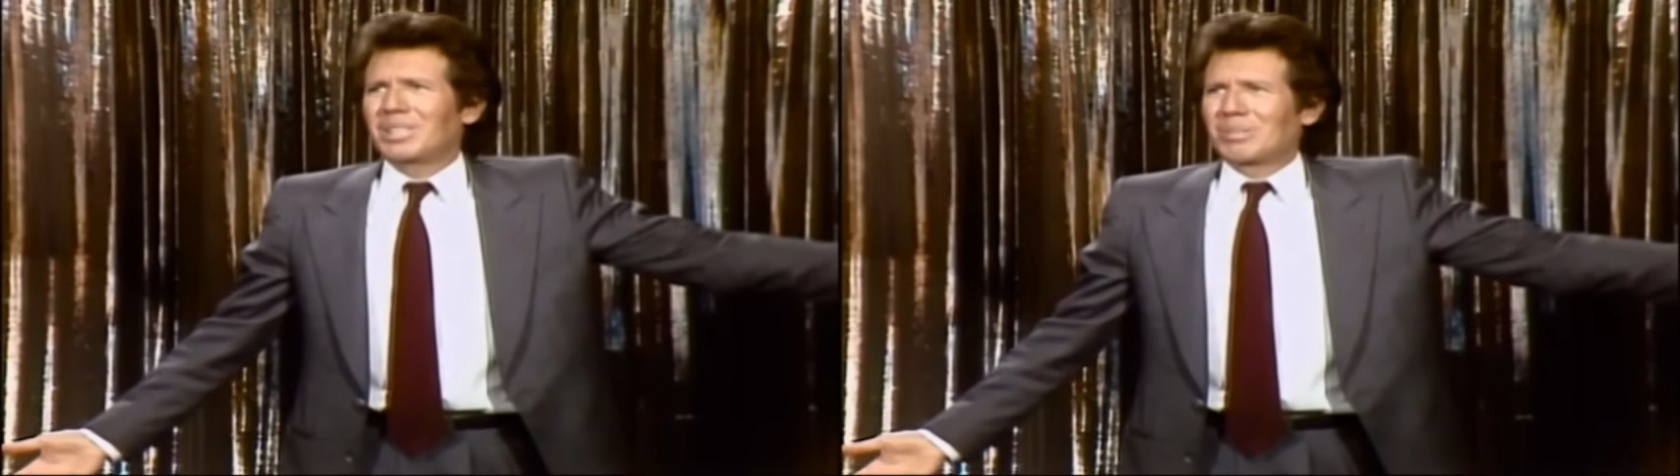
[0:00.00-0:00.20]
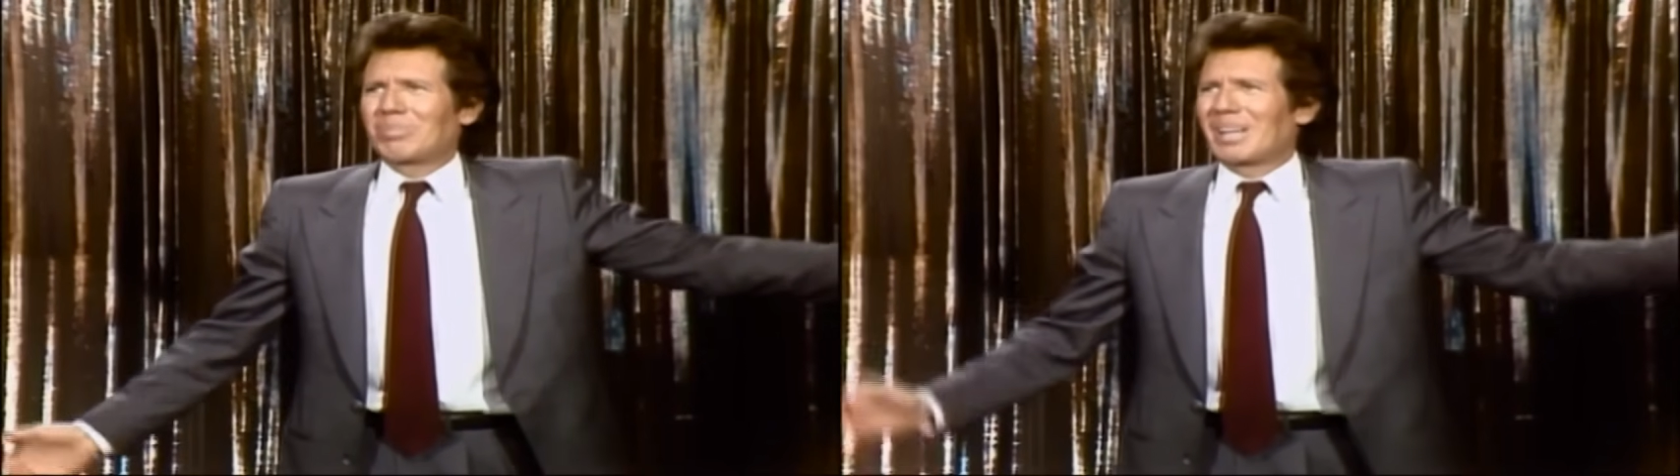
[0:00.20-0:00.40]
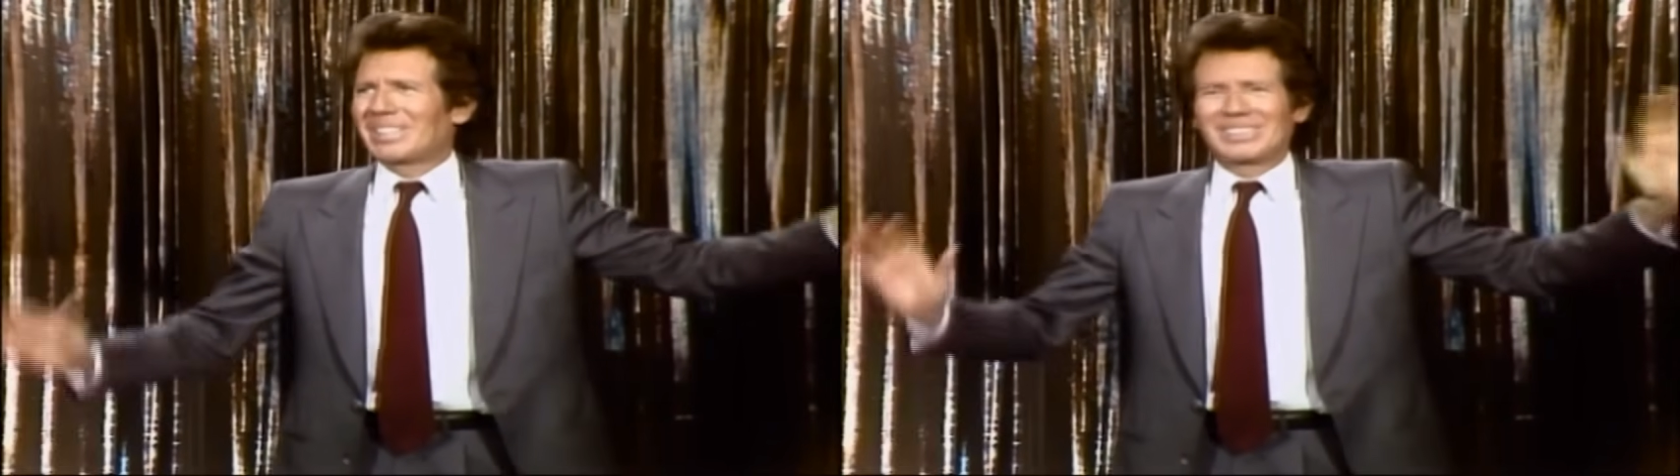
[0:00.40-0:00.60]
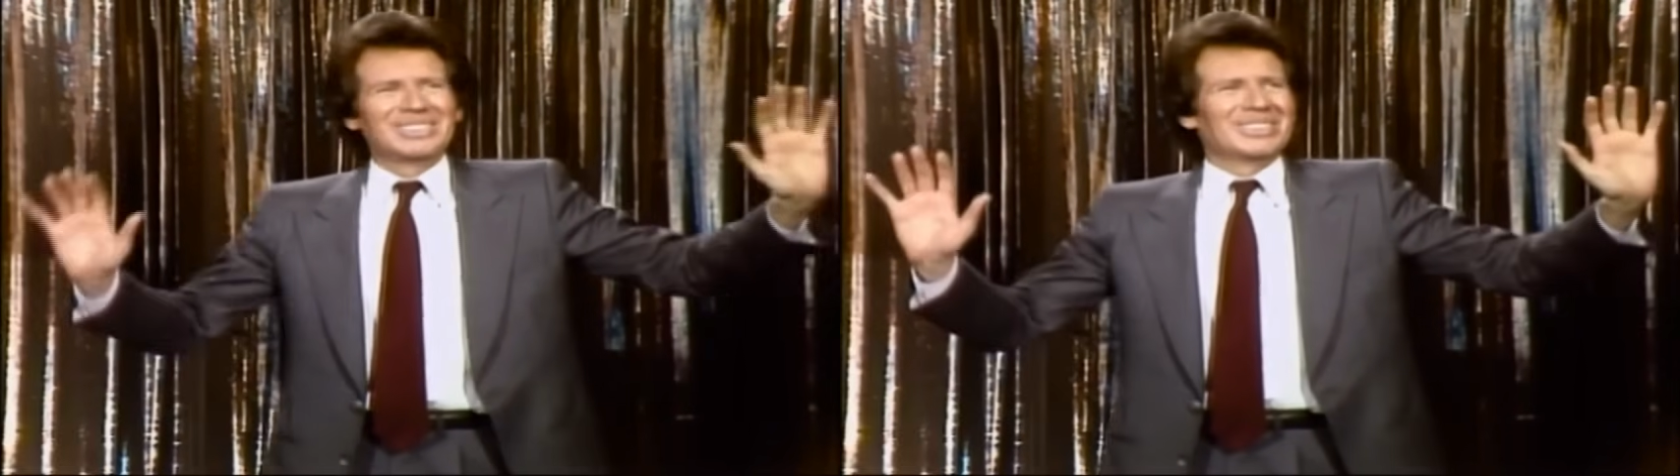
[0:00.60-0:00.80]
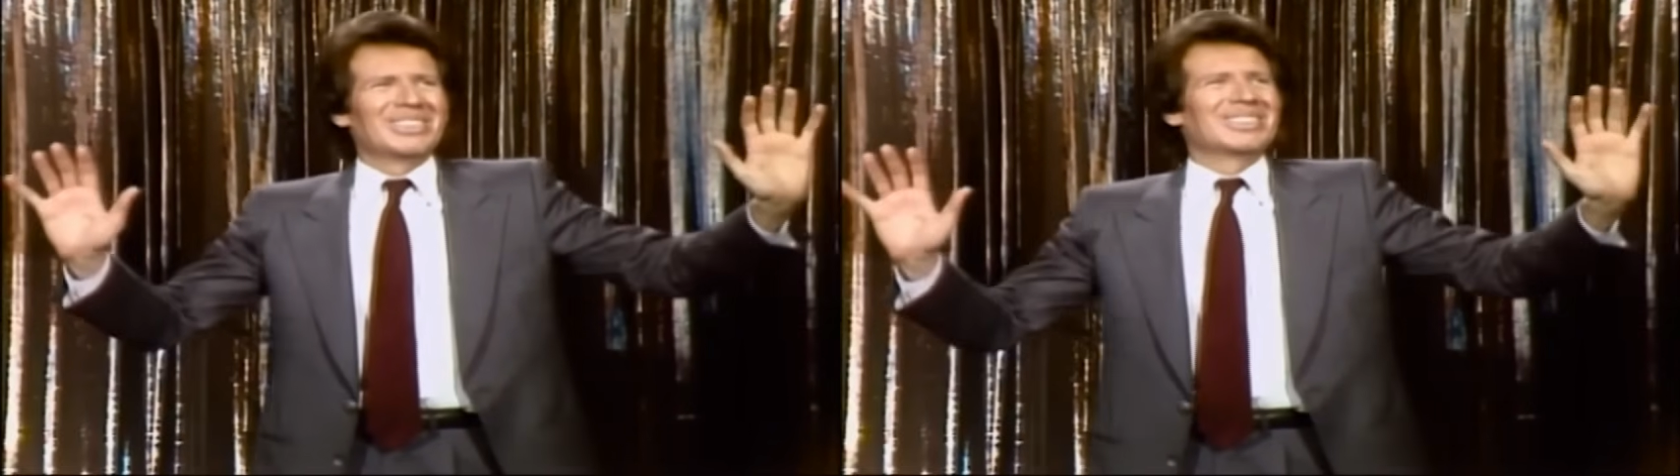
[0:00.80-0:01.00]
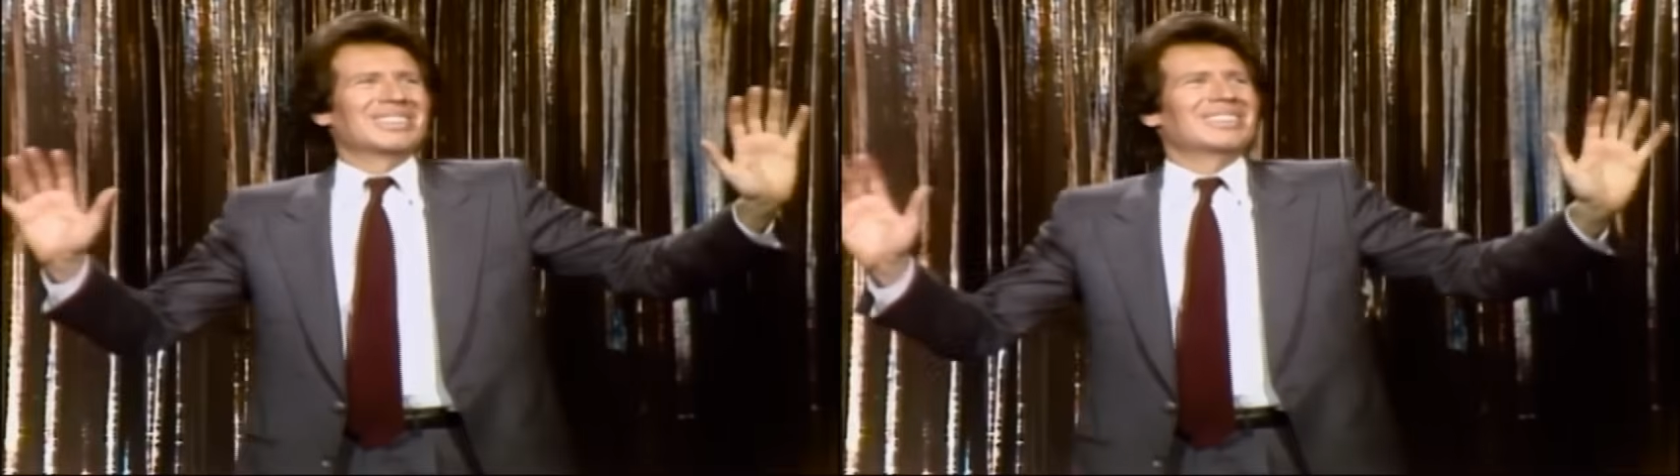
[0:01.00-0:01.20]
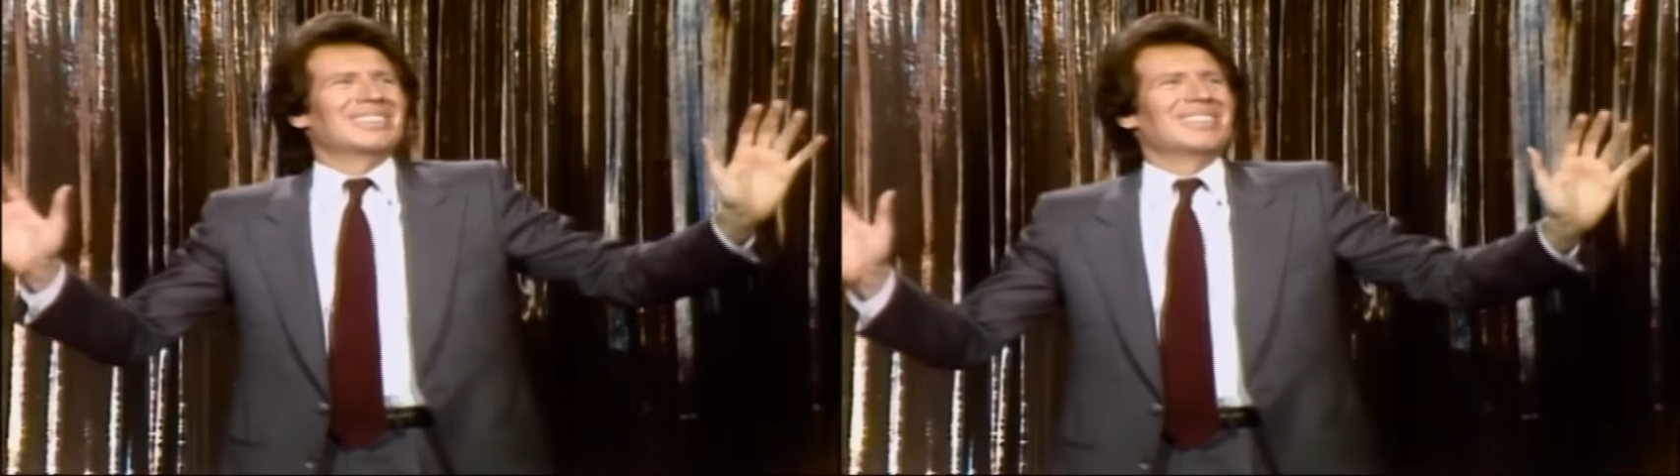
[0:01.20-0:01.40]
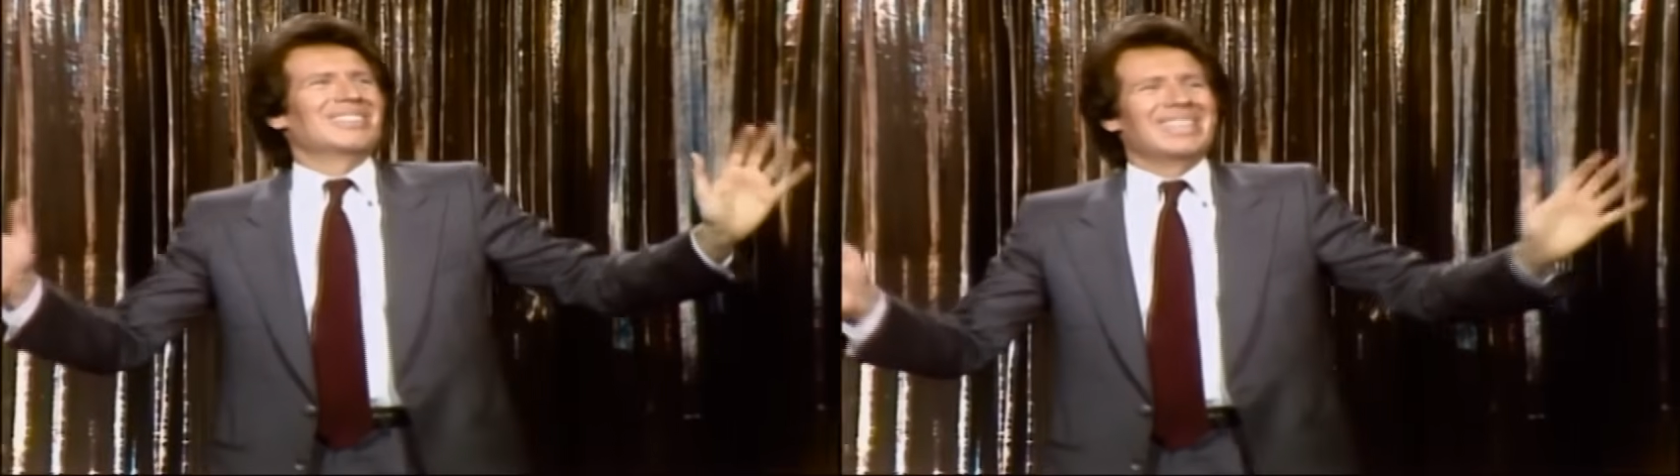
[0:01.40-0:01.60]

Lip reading: He's a practical joker, so help me.